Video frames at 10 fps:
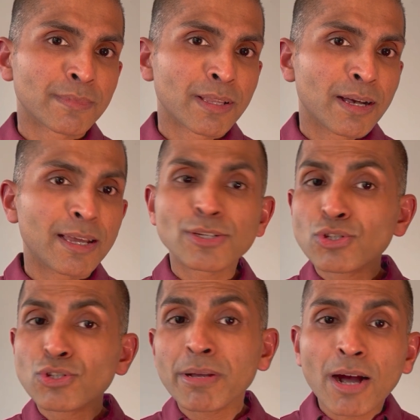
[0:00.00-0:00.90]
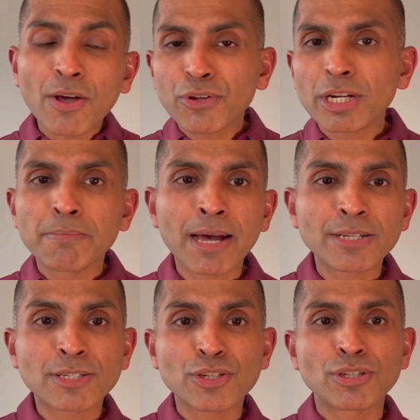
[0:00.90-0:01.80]
and assuming other
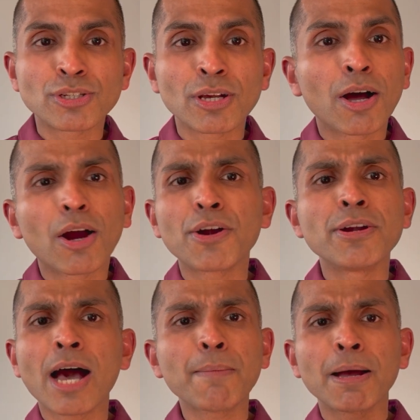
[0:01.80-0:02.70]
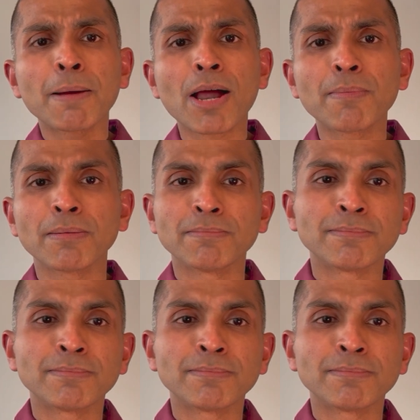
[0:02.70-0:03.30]
dimensions are not my problem.